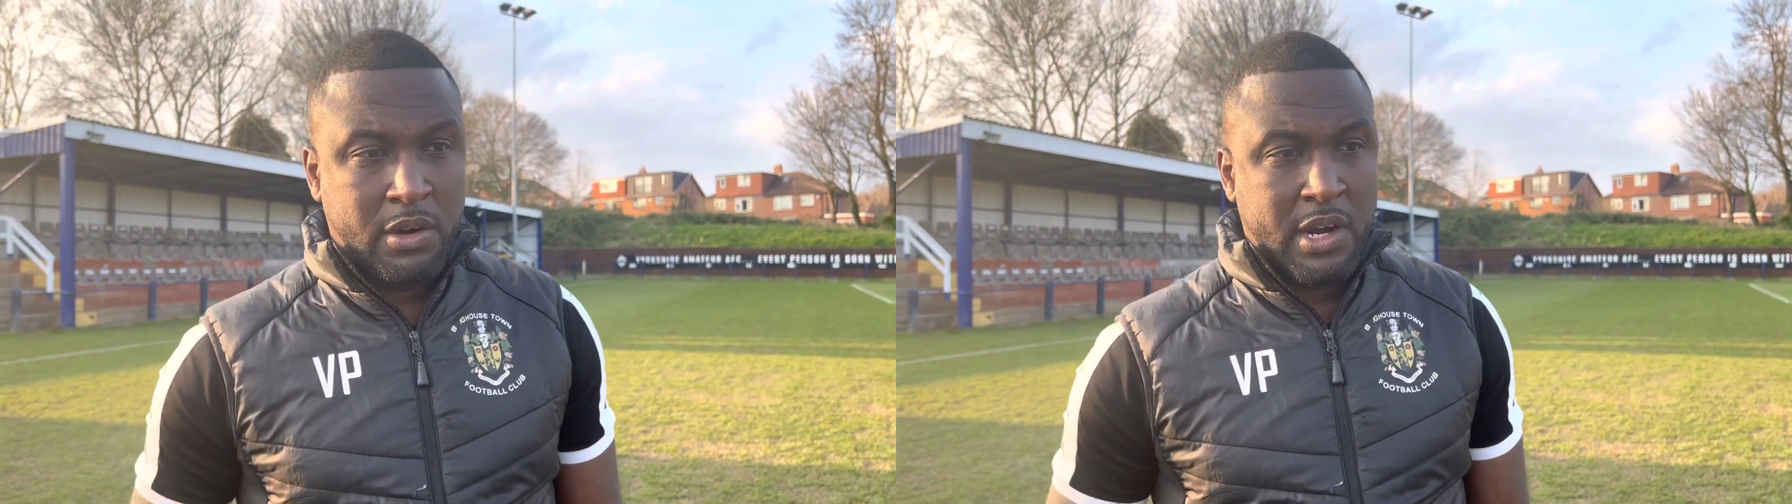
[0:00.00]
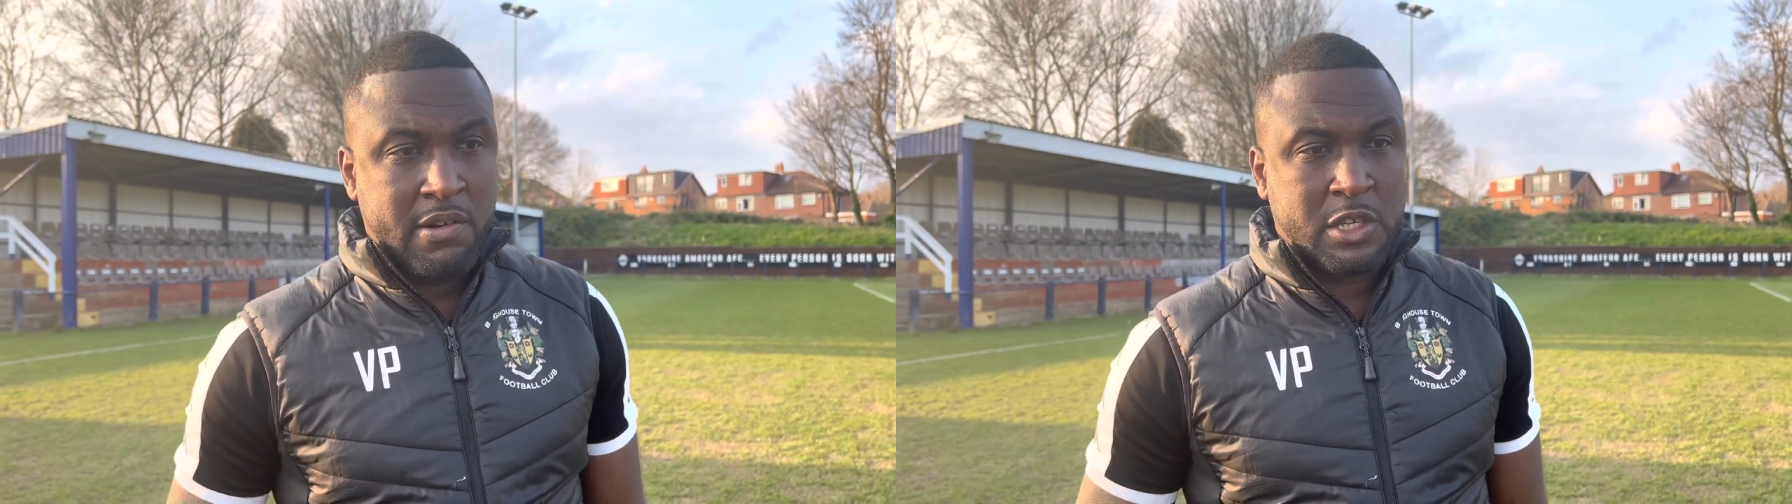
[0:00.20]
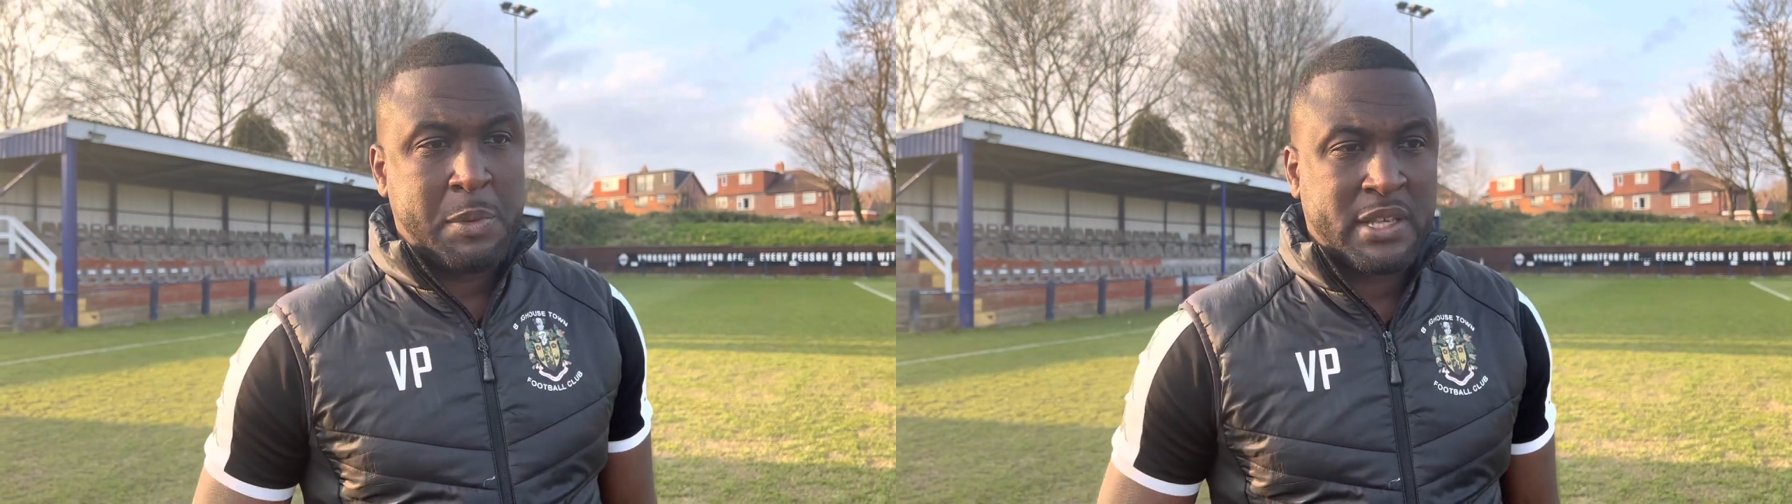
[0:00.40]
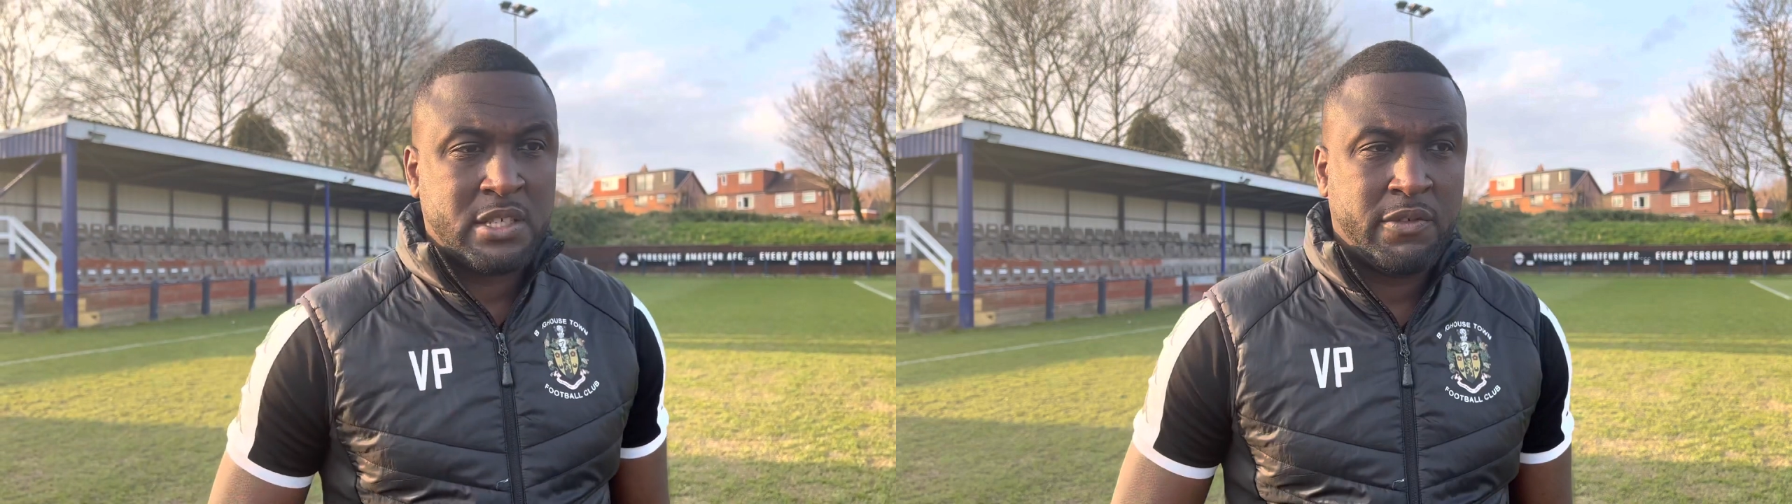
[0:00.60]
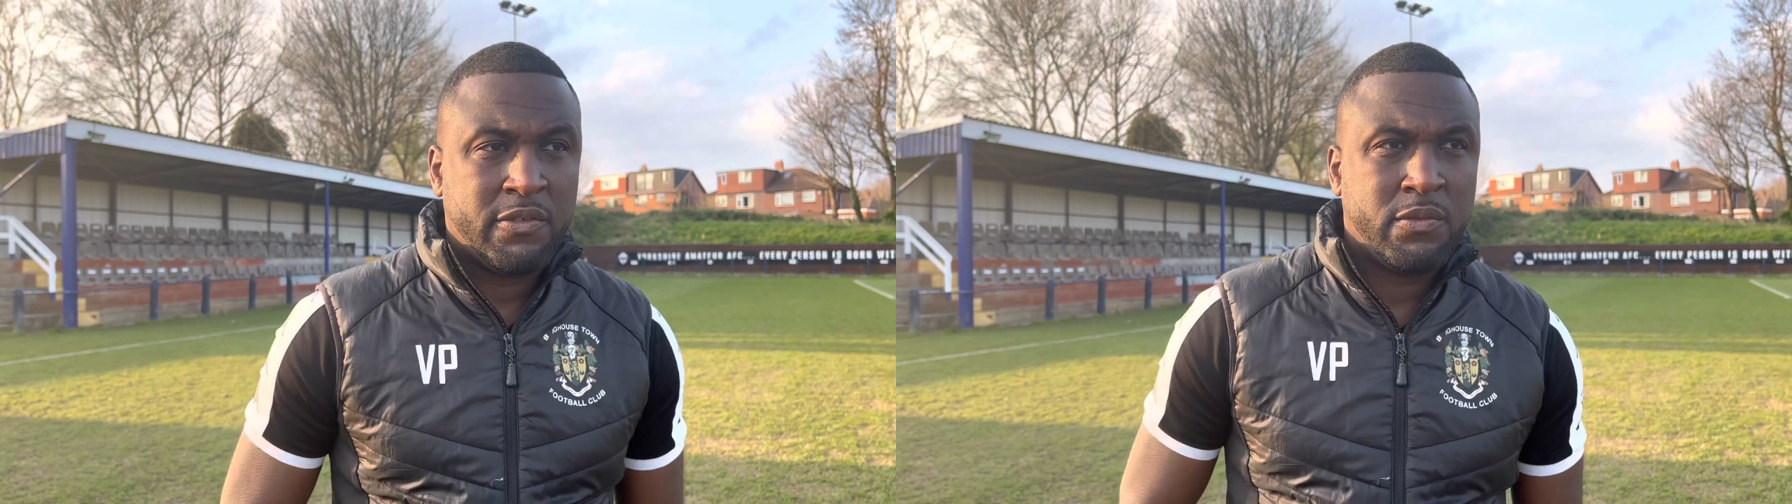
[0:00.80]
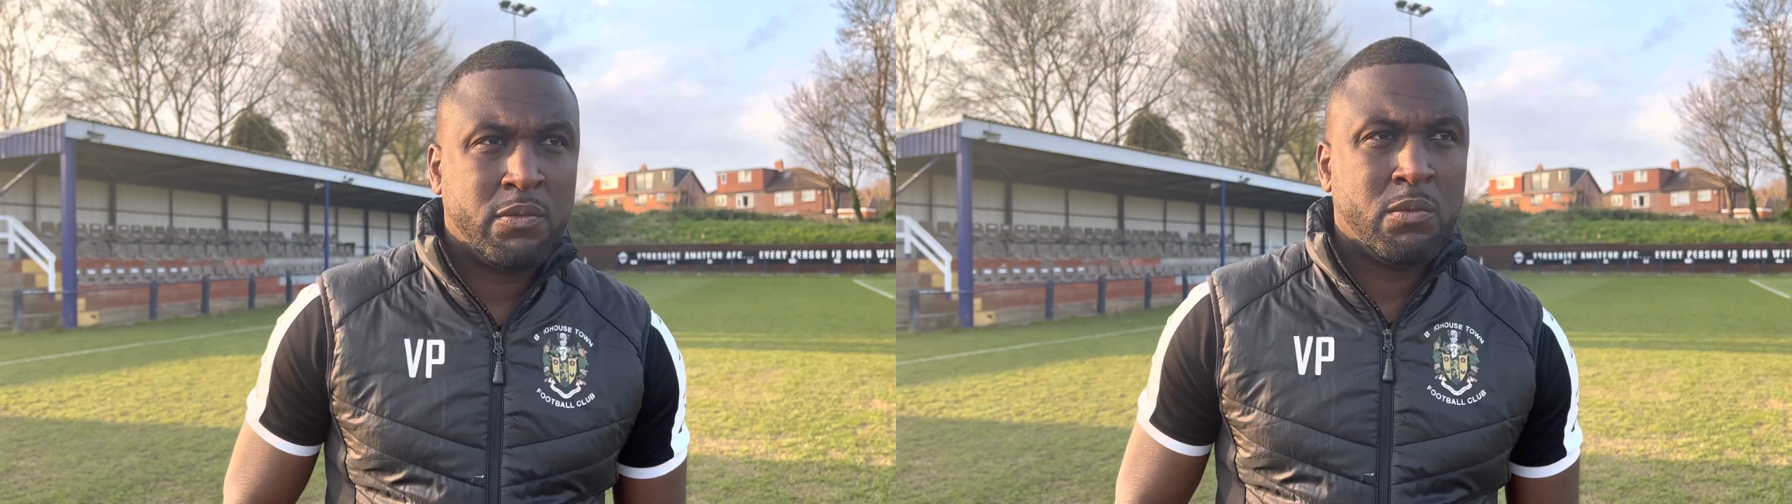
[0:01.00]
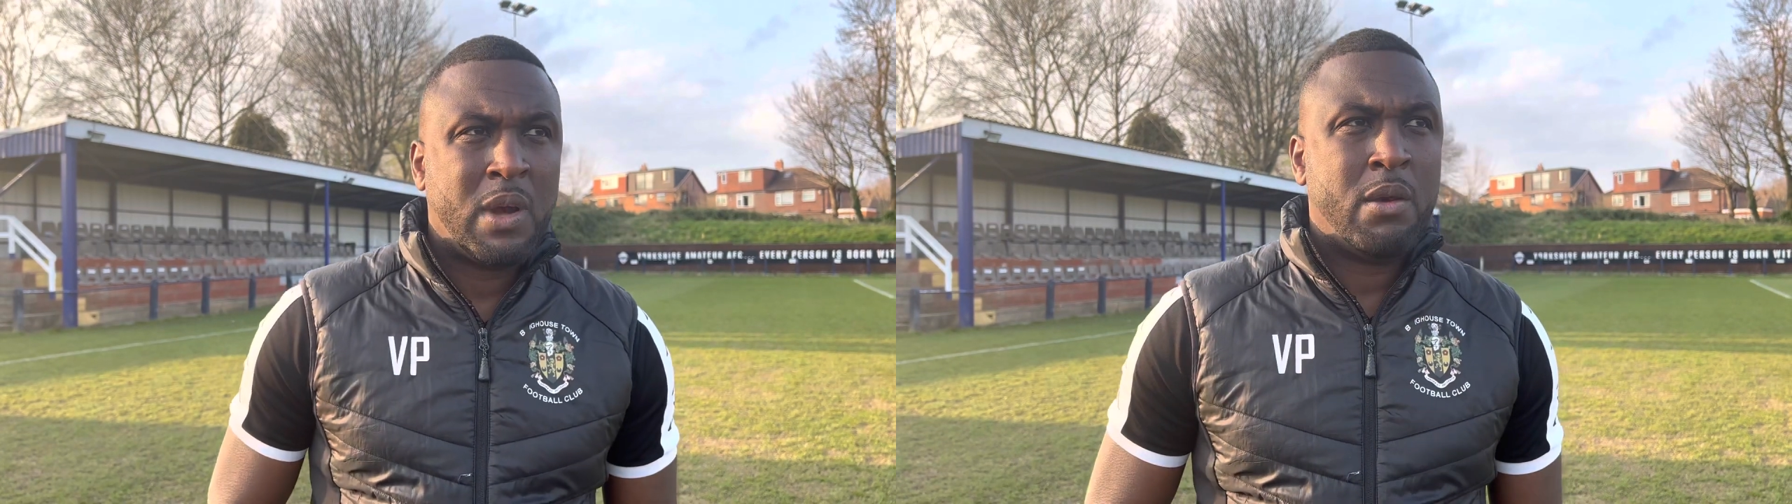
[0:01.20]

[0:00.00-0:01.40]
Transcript: irrespective of where